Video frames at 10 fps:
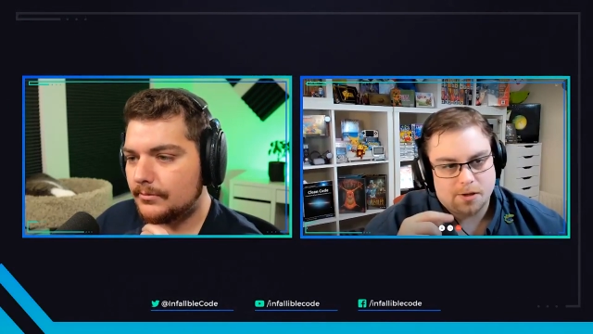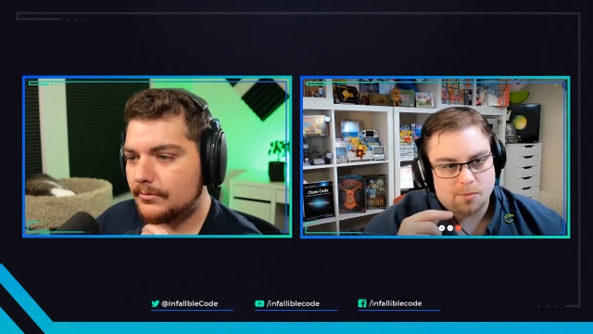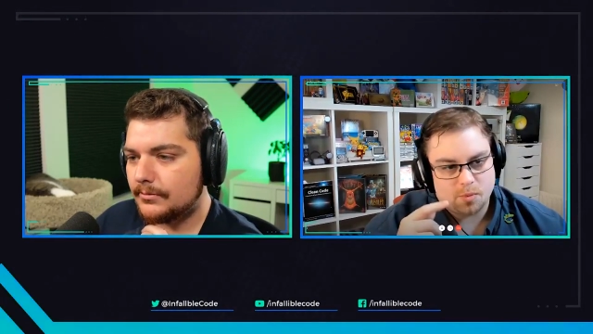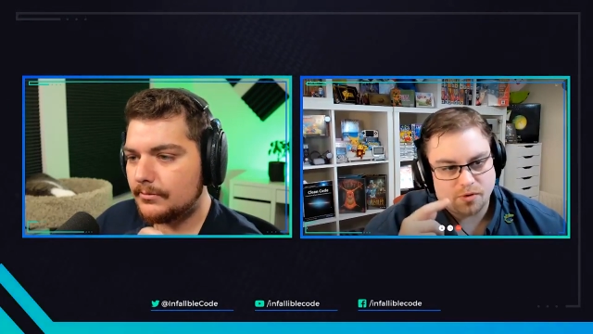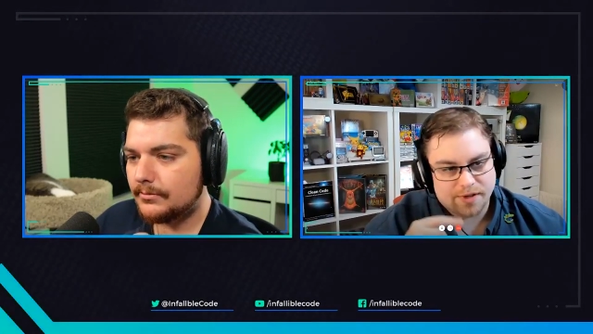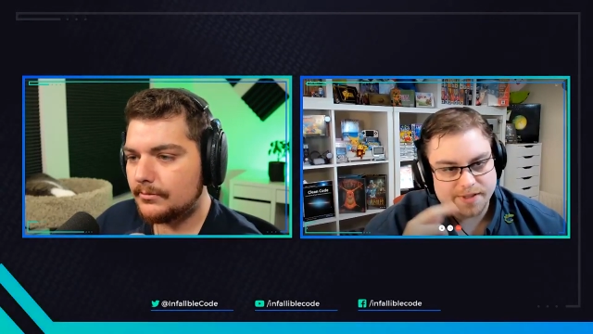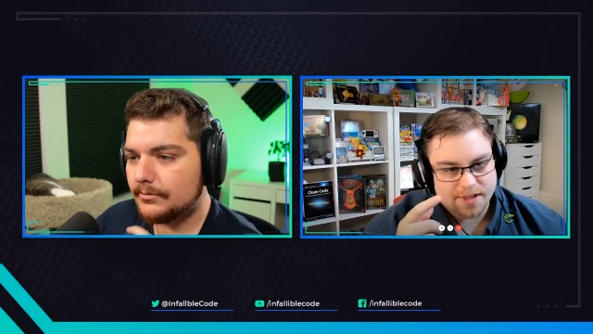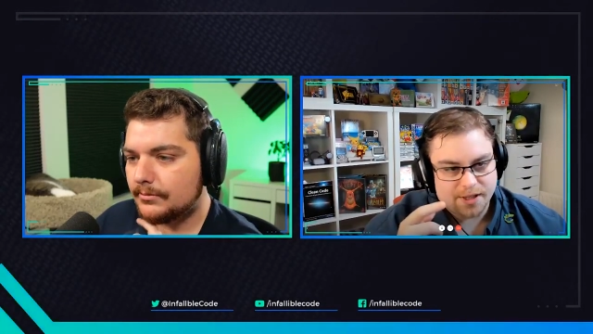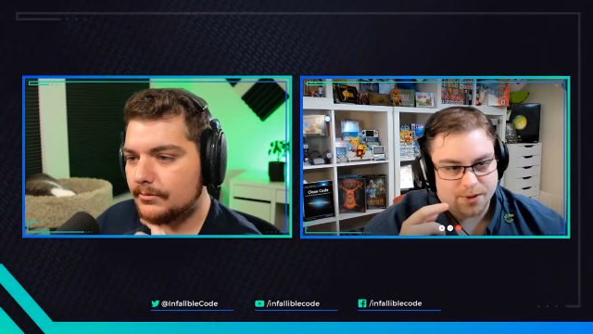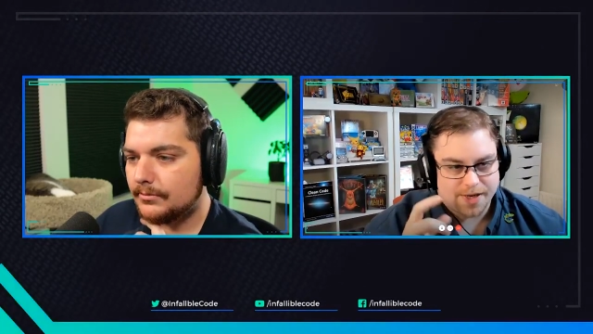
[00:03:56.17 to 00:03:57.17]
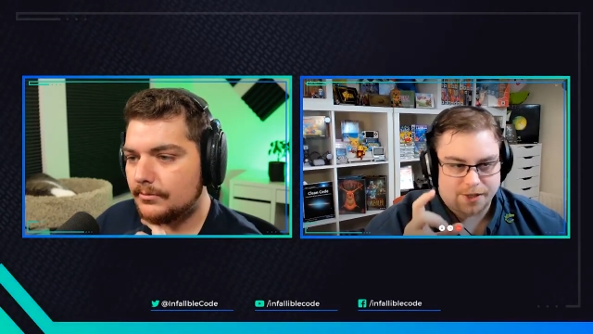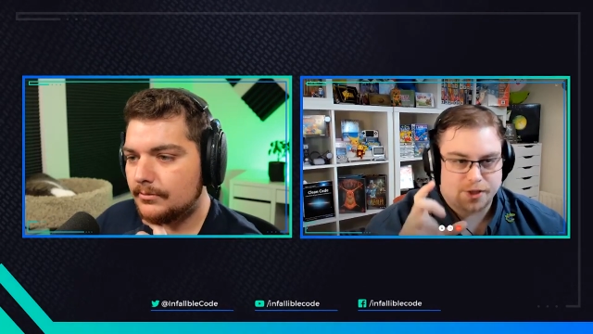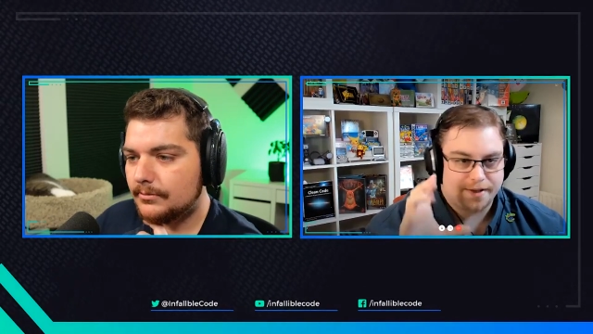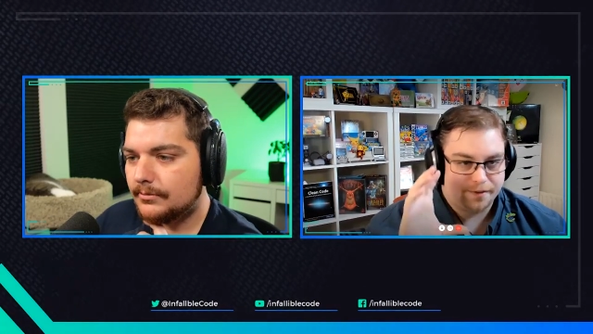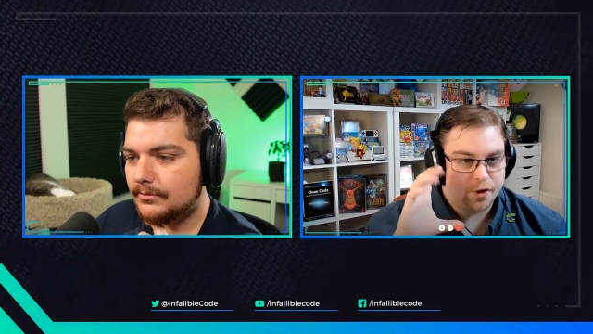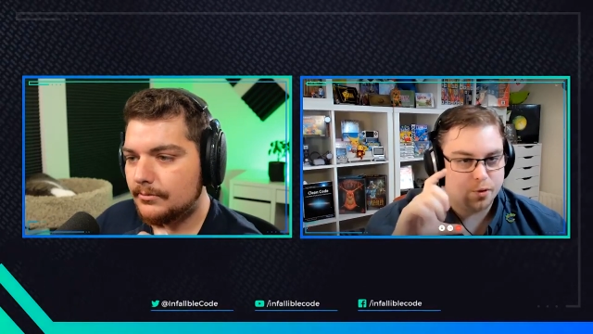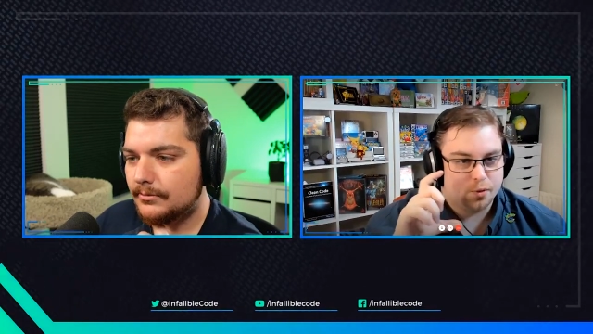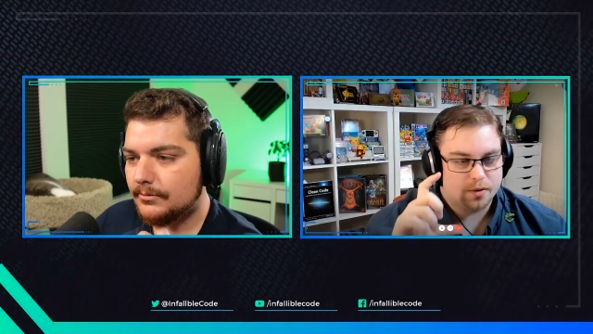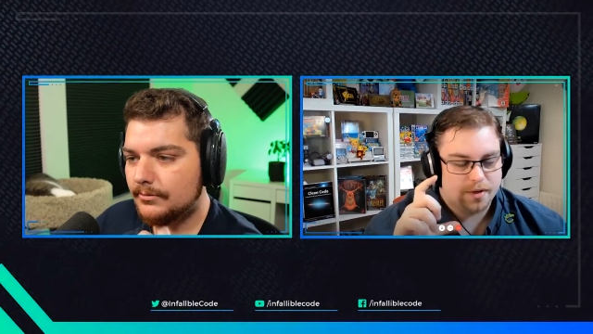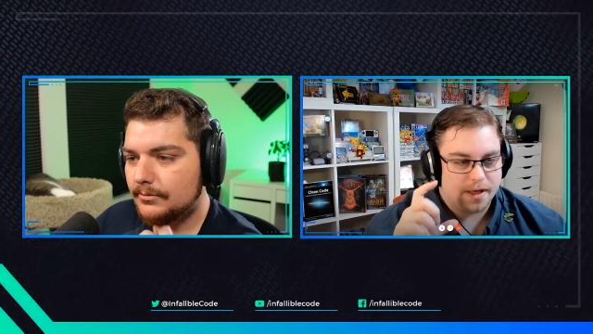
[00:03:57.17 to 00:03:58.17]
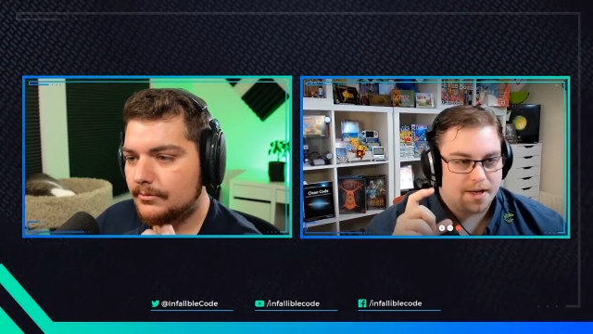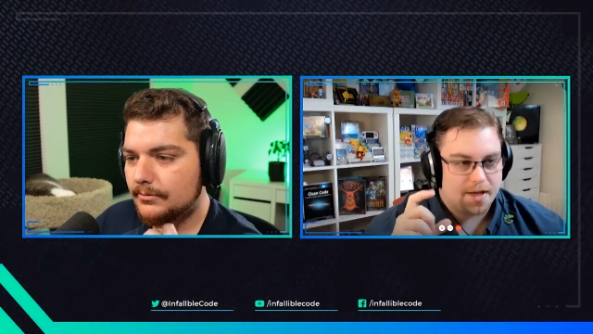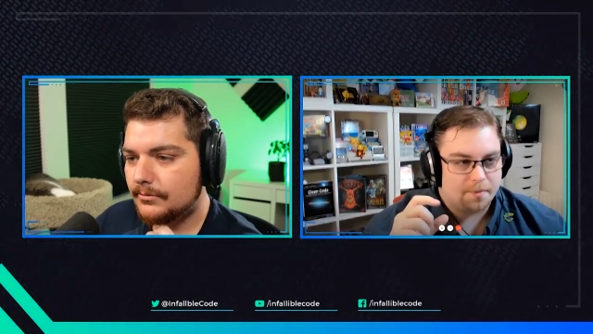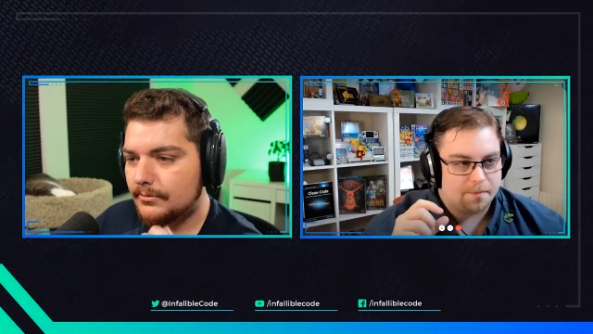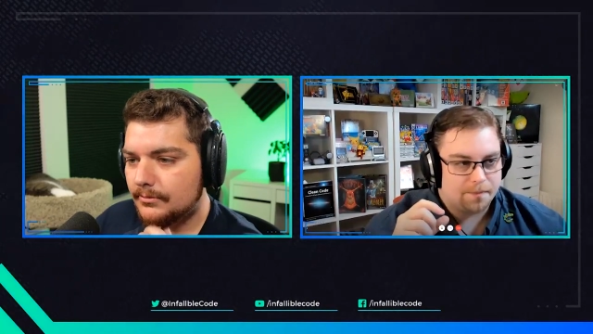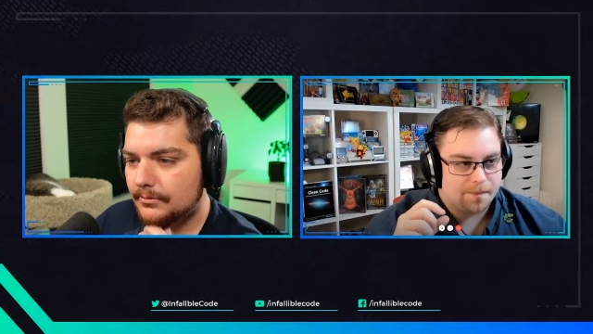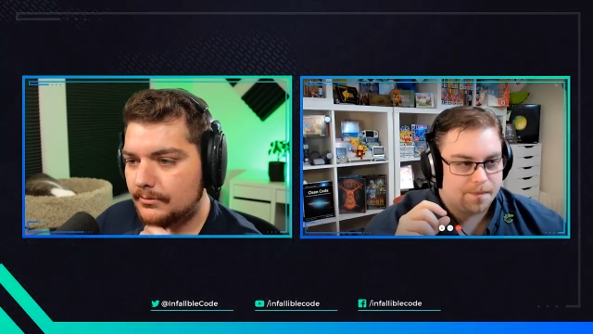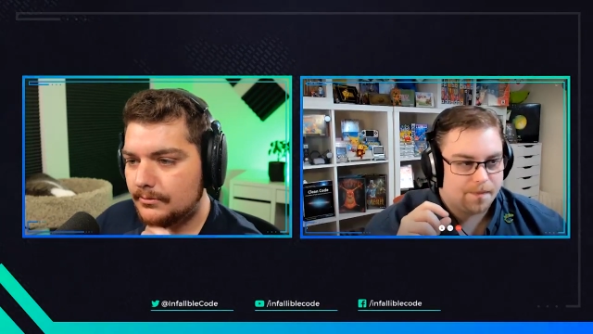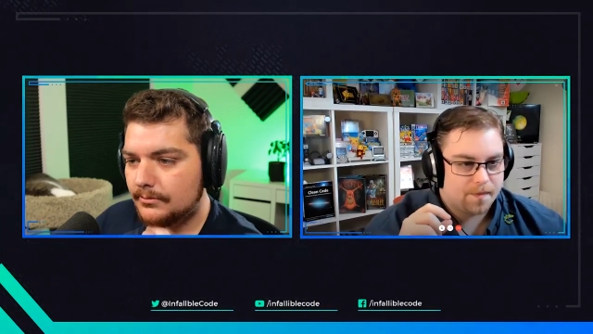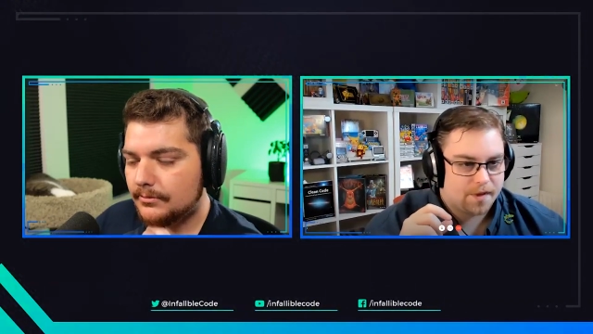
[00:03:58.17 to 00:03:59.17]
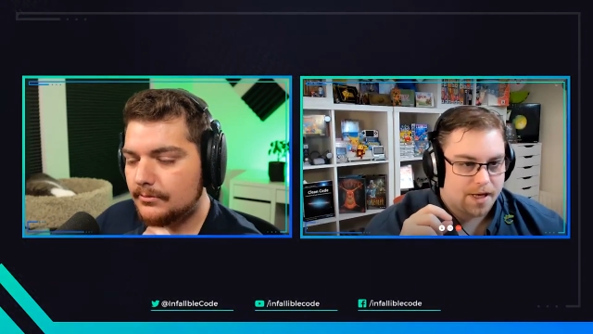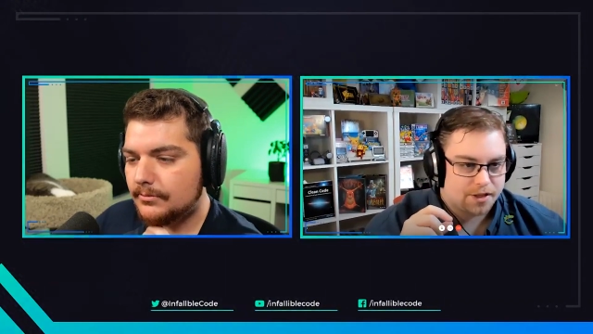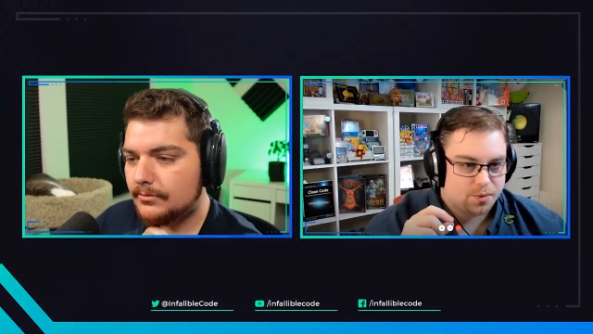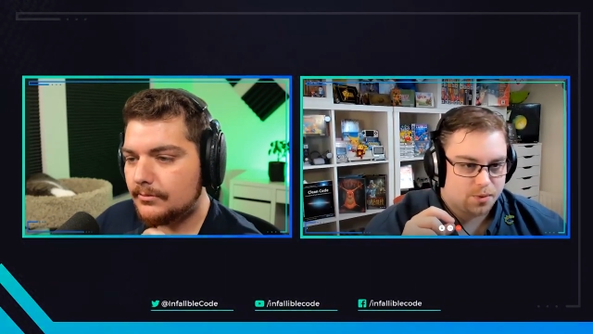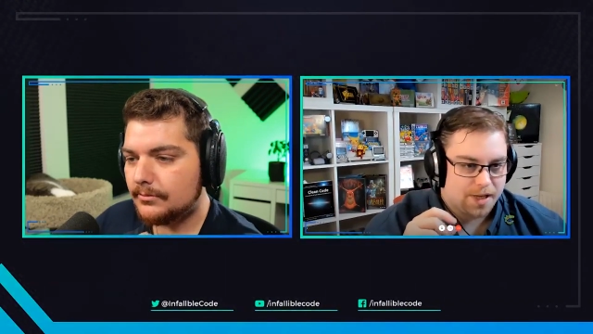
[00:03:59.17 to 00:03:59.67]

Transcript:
Speaker 1: But more recently, you can actually view the um, the actual